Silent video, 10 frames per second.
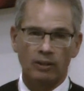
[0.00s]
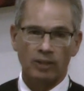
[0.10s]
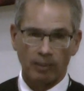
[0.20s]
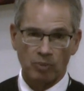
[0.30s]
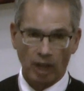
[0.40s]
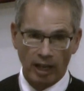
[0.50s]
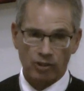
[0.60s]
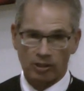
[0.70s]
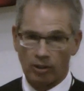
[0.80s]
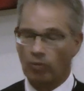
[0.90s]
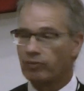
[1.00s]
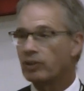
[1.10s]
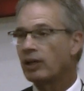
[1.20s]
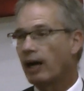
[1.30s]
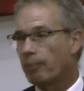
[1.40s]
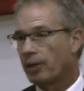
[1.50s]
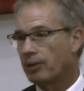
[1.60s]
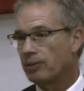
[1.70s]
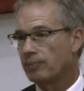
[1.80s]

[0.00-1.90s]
temptation and overcome it.